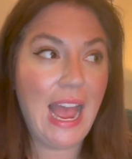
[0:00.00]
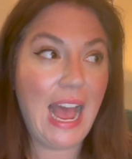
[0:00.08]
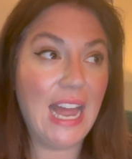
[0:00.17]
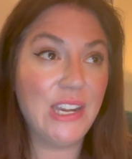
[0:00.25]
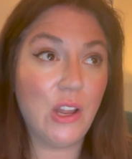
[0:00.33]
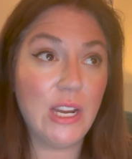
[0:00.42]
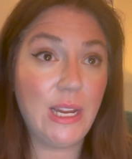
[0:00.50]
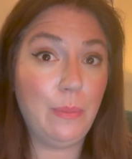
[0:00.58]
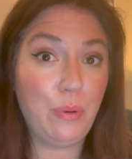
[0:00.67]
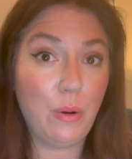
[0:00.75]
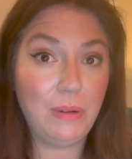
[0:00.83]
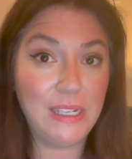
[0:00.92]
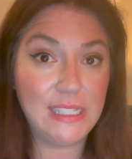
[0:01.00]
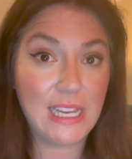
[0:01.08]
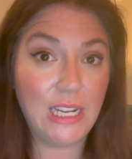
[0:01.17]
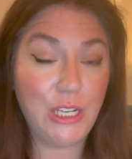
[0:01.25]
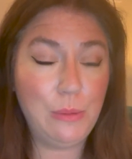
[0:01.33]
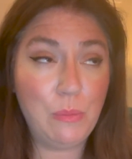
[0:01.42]
and I could probably
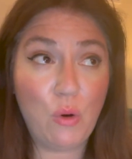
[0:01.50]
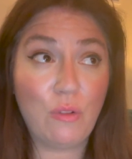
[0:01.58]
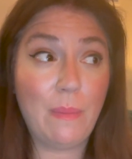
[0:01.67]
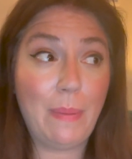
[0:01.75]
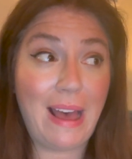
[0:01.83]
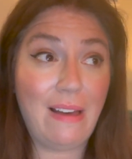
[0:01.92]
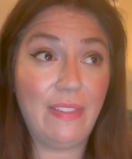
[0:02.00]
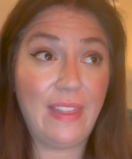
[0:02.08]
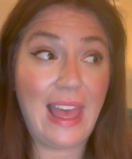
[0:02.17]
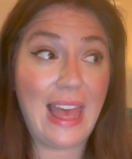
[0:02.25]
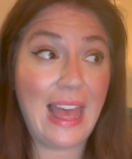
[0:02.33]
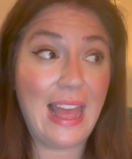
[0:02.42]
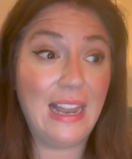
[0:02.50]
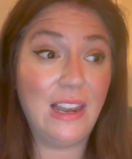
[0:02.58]
tell you more about their